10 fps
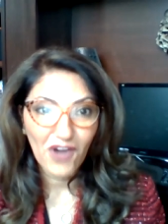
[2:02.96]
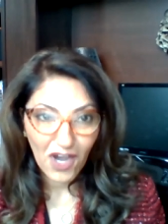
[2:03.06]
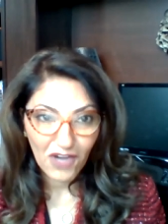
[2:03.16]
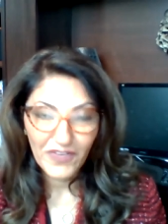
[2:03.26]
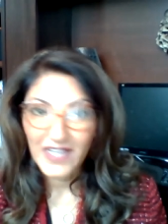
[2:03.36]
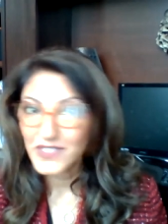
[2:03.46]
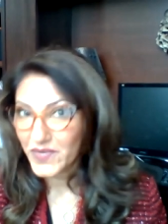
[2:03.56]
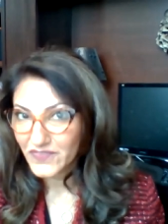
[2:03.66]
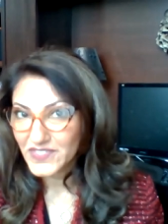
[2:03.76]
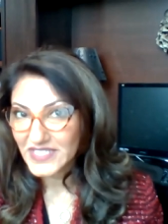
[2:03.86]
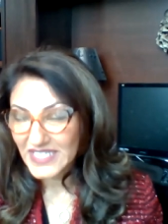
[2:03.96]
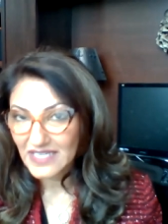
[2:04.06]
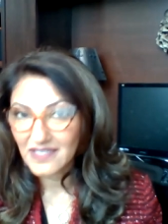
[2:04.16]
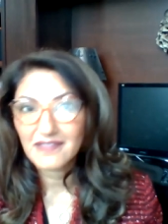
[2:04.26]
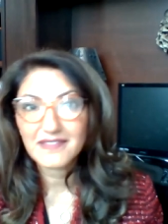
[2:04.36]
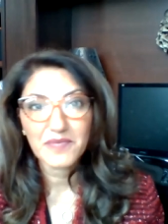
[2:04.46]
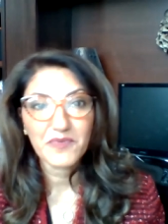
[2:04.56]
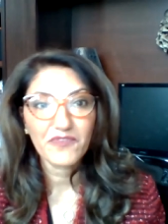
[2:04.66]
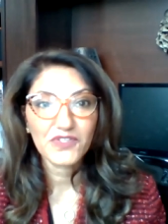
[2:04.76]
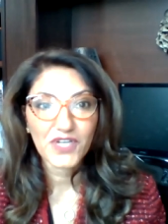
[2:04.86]
far off, as we have seen in
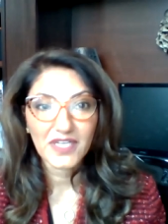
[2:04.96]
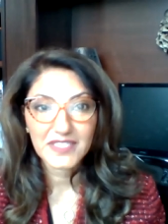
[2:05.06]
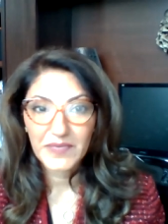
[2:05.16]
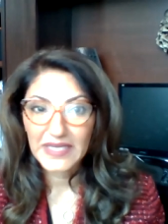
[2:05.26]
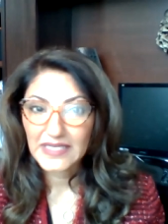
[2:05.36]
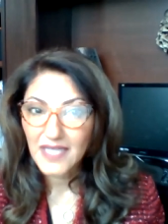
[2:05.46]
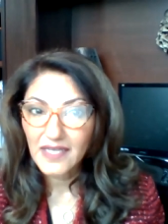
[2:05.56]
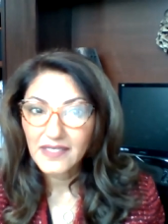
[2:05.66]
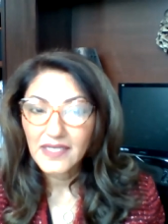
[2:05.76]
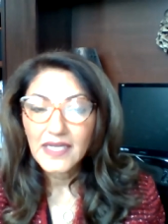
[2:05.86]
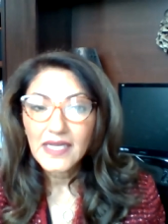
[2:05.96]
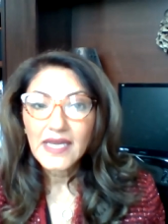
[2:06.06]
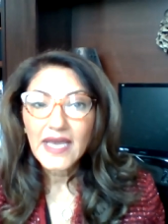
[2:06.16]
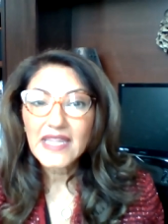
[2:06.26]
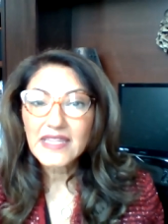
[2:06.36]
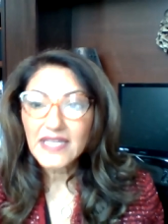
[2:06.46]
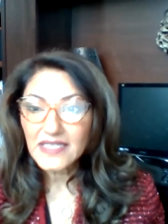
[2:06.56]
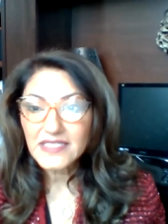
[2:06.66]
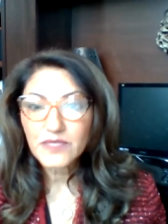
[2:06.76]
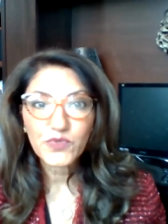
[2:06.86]
some of the trials being done, and
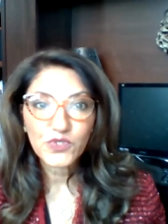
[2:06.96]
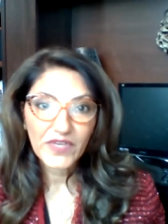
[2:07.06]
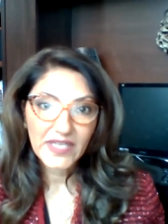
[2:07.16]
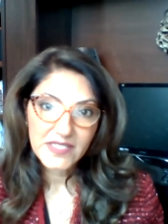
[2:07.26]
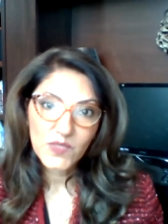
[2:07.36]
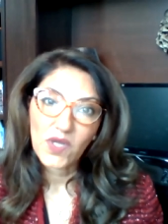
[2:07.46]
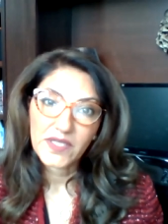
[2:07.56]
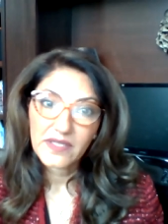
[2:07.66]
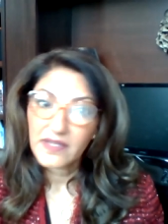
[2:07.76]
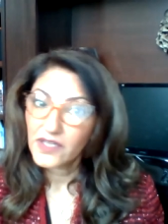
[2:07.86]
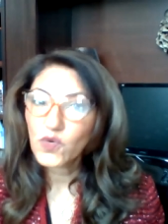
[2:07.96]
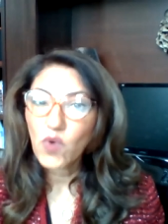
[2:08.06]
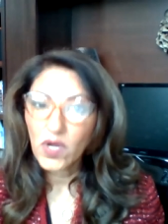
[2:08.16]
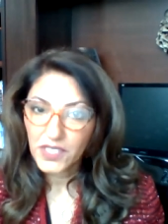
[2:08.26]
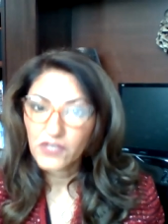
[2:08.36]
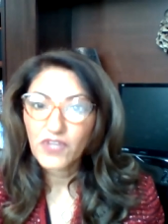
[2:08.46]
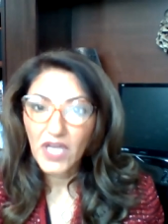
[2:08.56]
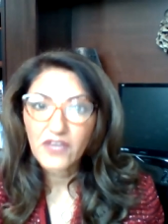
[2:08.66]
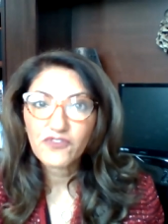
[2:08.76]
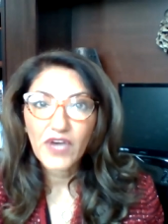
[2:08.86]
thus improving his quality, their quality of
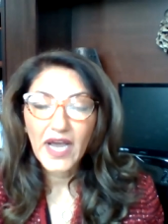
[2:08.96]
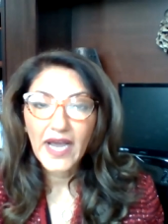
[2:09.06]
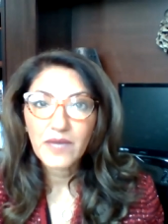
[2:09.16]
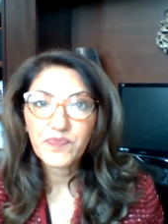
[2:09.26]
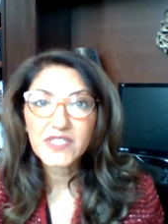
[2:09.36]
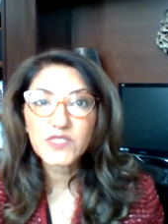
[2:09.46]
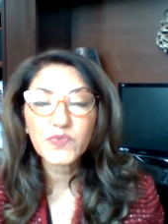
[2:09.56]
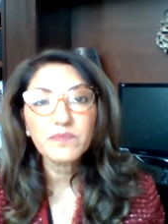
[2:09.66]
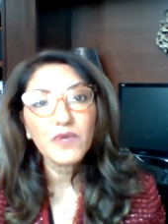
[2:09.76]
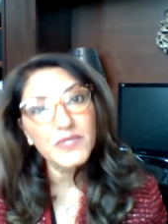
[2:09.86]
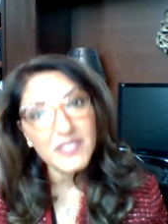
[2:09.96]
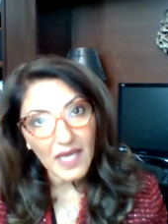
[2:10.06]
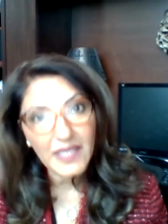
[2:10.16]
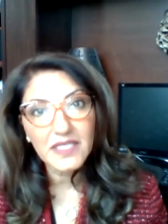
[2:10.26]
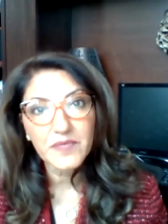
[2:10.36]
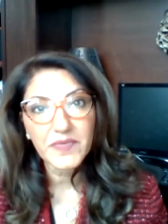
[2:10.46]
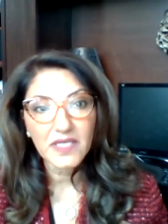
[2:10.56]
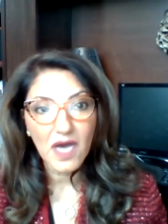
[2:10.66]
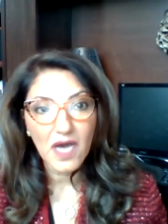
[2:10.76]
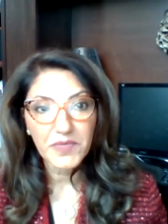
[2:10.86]
life. Um, this will most likely
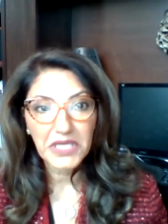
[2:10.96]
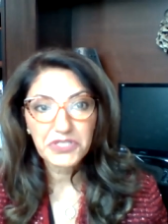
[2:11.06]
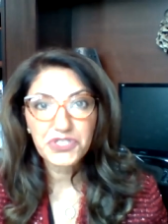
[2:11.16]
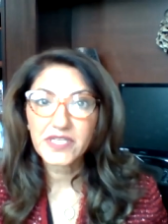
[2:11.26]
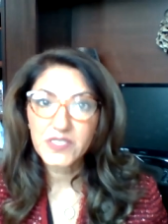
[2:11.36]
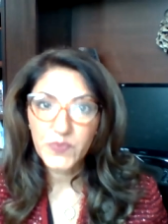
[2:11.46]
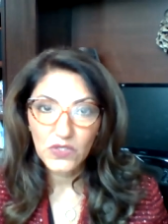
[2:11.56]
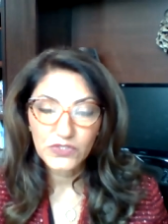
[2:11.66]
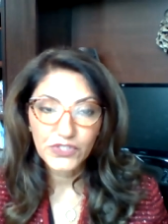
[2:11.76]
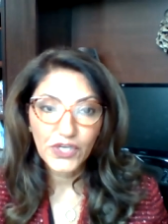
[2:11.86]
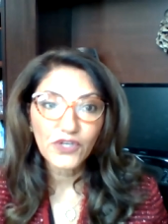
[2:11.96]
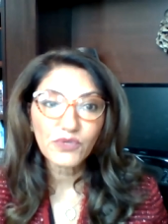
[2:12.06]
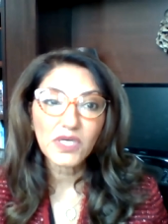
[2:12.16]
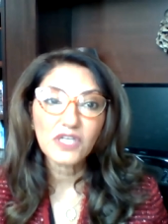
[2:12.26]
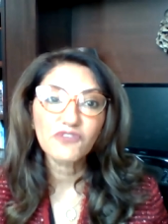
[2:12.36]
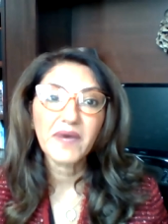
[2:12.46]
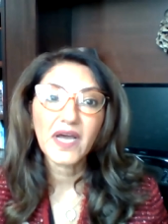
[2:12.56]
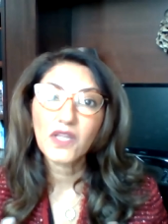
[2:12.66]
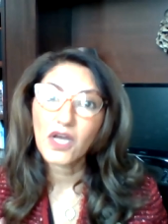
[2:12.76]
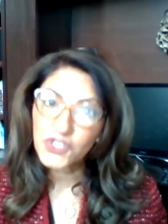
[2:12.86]
be a combination, as we all know, of
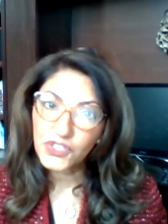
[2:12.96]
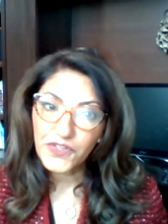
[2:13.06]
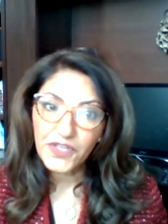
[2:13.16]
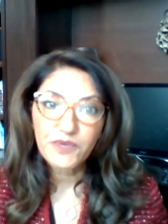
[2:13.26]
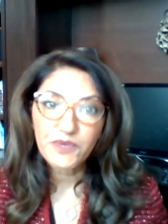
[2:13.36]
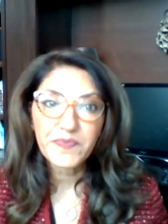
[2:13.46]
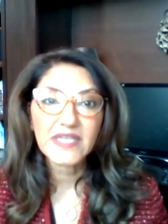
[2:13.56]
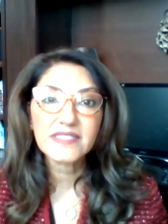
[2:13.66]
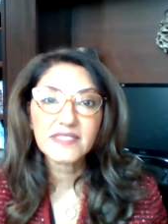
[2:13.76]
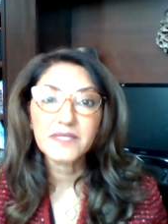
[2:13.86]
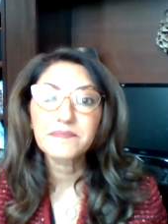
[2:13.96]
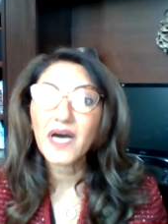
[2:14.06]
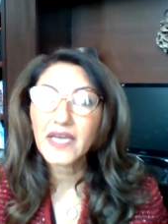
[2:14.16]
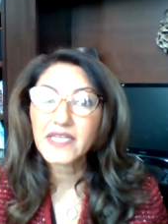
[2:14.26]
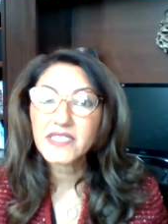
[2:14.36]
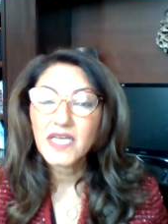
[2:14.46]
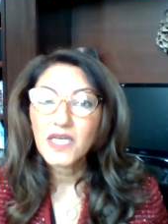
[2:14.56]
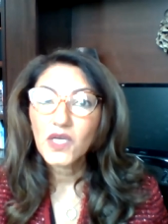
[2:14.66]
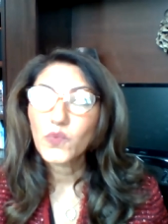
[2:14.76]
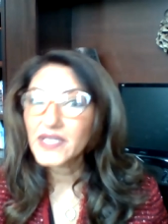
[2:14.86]
biological therapies combined
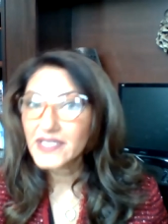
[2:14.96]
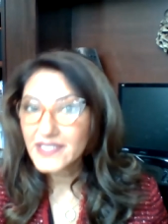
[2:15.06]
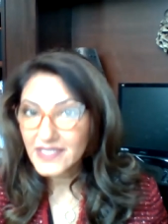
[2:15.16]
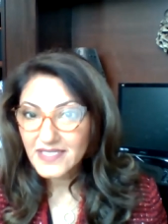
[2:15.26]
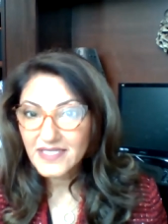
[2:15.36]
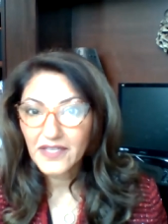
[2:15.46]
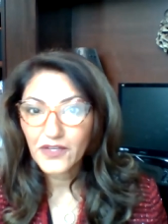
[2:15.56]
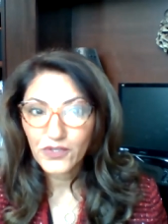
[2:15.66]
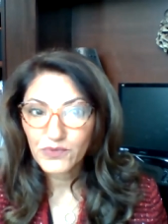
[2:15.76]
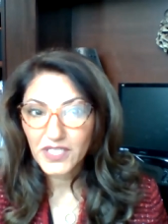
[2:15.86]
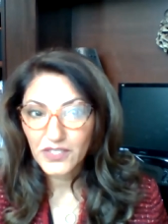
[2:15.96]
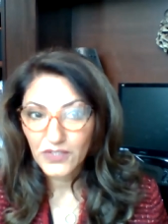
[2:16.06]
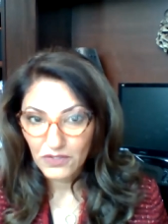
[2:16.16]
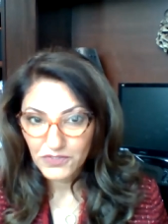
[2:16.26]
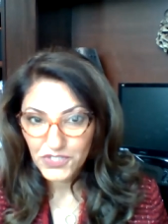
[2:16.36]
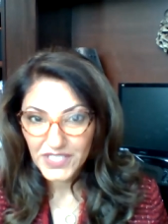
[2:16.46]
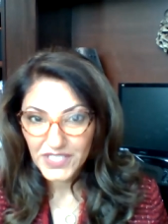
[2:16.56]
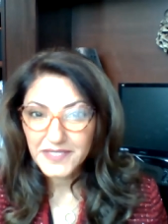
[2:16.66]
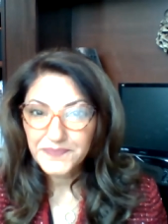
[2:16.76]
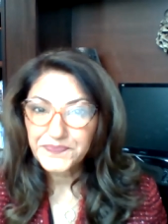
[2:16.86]
with existing and new
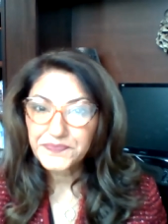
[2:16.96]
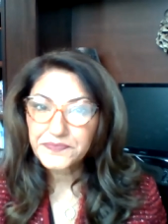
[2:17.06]
technologies.